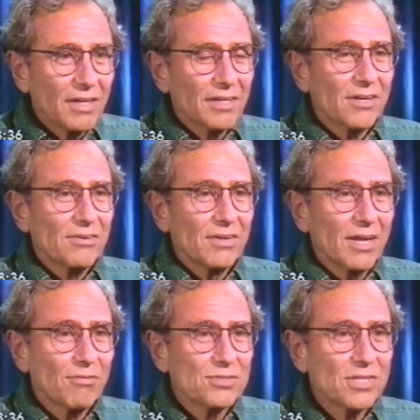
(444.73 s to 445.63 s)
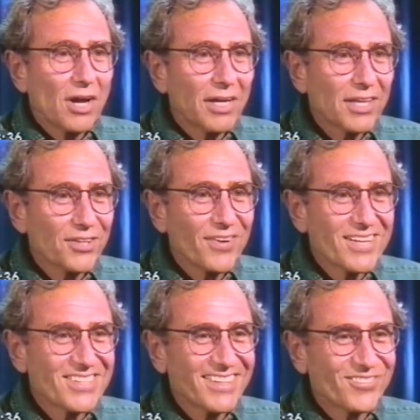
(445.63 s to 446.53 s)
You know, I was a young killer
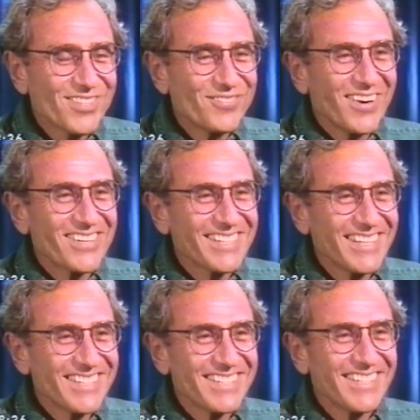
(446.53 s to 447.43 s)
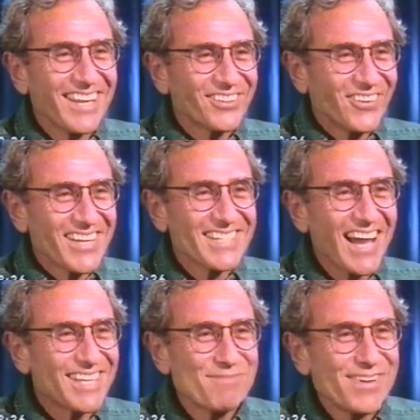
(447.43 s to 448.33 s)
agent at the William Morris Agency. They taught us
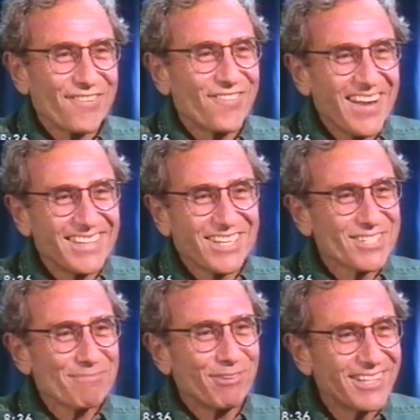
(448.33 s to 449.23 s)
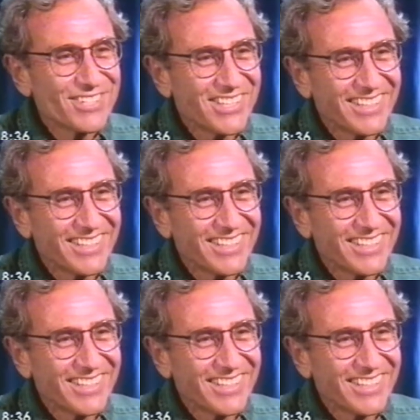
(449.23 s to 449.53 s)
not to be afraid, just to plunge